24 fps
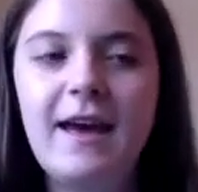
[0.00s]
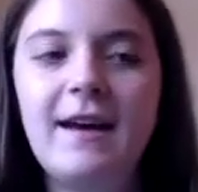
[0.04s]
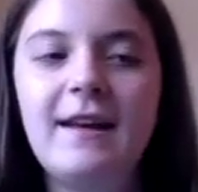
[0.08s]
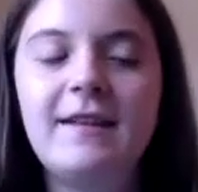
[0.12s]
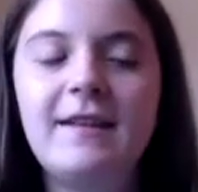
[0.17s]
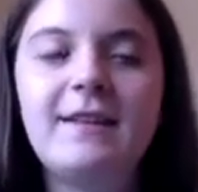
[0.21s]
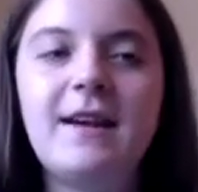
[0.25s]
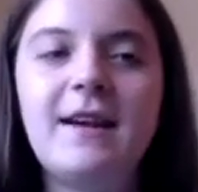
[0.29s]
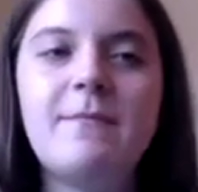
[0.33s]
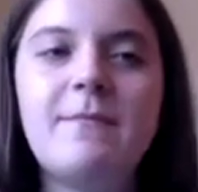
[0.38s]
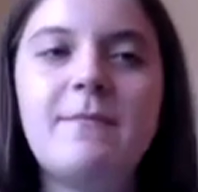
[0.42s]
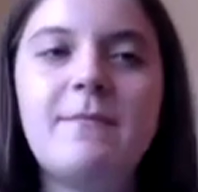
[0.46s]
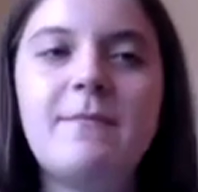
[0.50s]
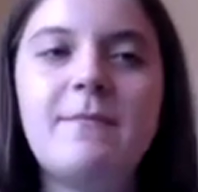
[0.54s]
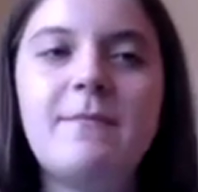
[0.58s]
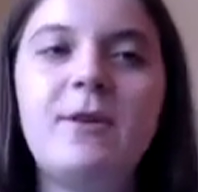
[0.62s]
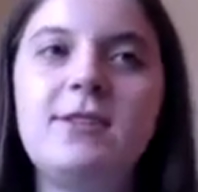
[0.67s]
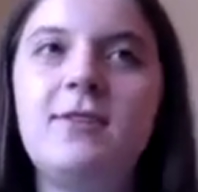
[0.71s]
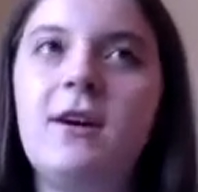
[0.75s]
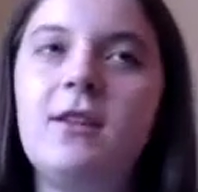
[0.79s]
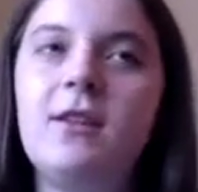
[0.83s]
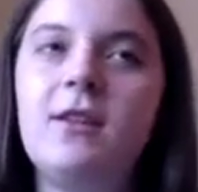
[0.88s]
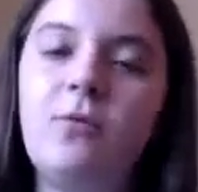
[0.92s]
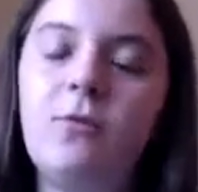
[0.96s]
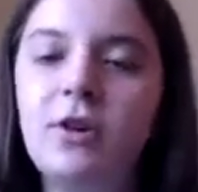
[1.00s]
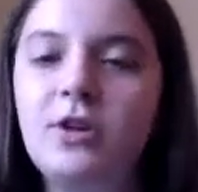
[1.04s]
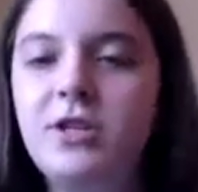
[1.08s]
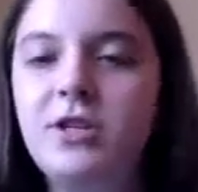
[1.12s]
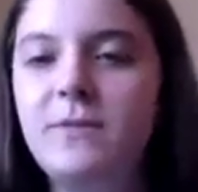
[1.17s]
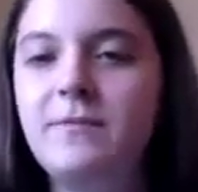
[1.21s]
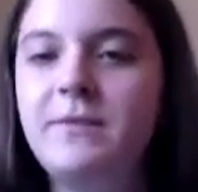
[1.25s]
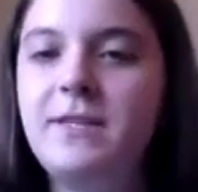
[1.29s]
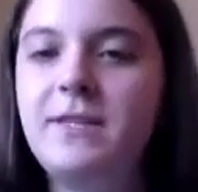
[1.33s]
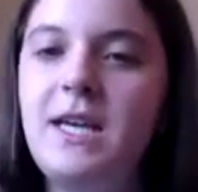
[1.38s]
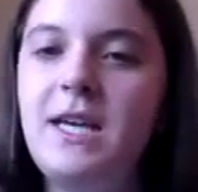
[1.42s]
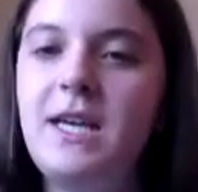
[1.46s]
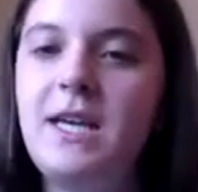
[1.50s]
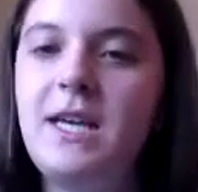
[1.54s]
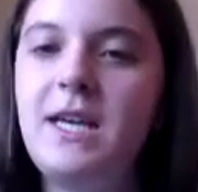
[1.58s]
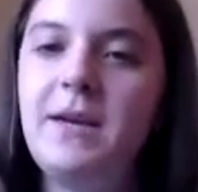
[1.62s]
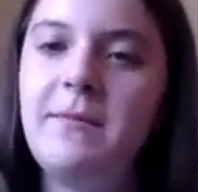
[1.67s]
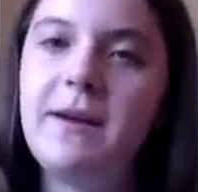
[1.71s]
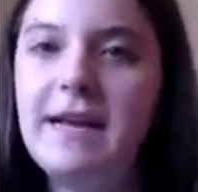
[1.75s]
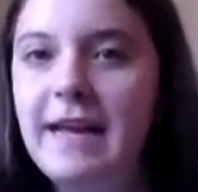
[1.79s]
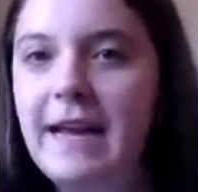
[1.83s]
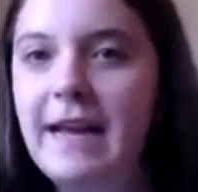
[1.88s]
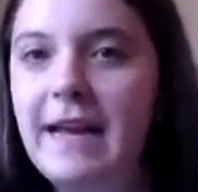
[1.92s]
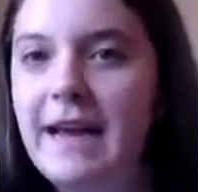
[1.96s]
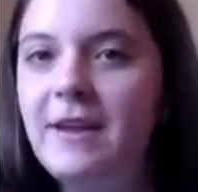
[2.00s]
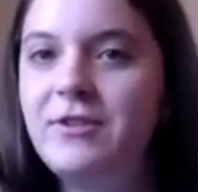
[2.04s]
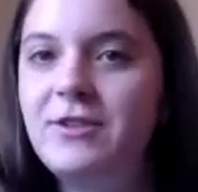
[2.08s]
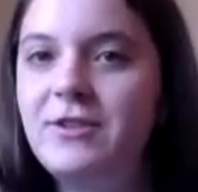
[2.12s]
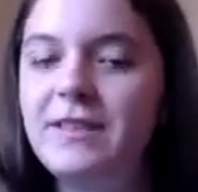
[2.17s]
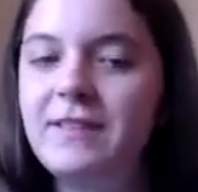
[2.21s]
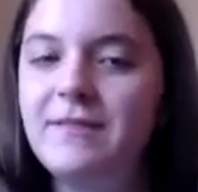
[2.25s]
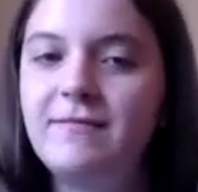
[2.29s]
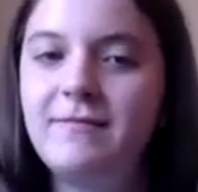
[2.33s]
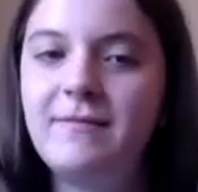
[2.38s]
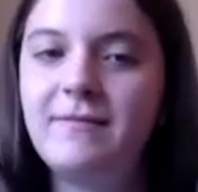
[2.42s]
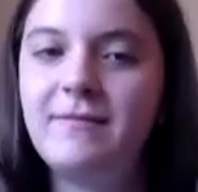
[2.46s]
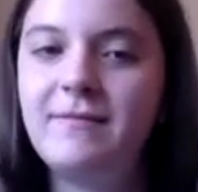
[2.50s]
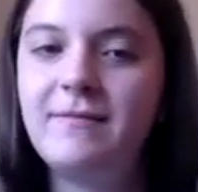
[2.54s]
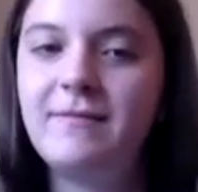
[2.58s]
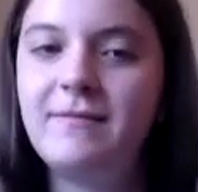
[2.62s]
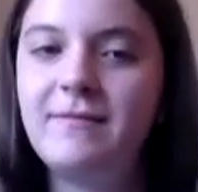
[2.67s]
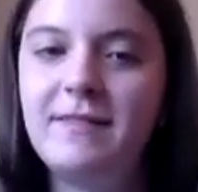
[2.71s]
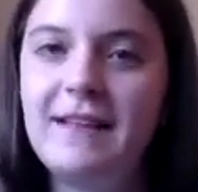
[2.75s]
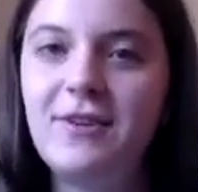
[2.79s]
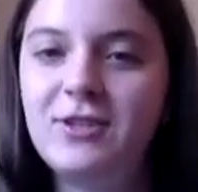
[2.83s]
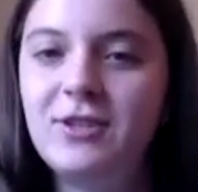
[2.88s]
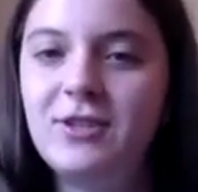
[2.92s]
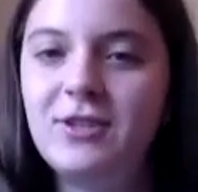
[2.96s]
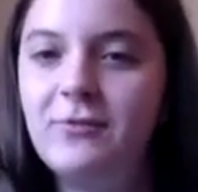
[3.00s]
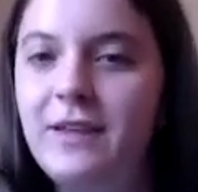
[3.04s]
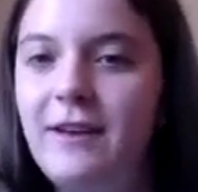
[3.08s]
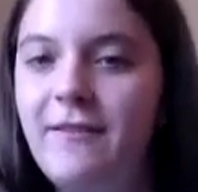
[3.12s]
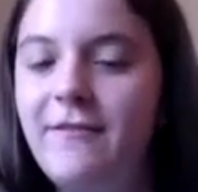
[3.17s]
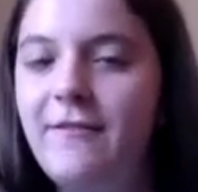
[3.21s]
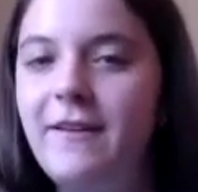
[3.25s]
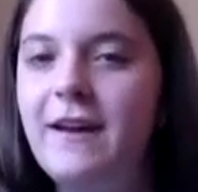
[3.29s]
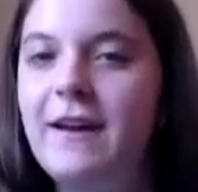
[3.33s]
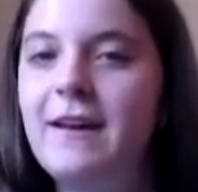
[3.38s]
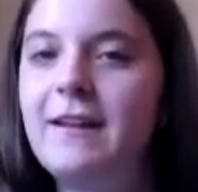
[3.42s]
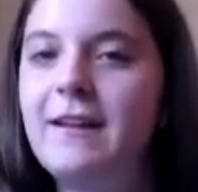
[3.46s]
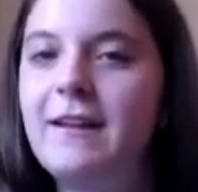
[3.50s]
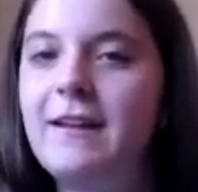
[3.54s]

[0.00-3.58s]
and I'm also on the worship team at Engage, and that's also really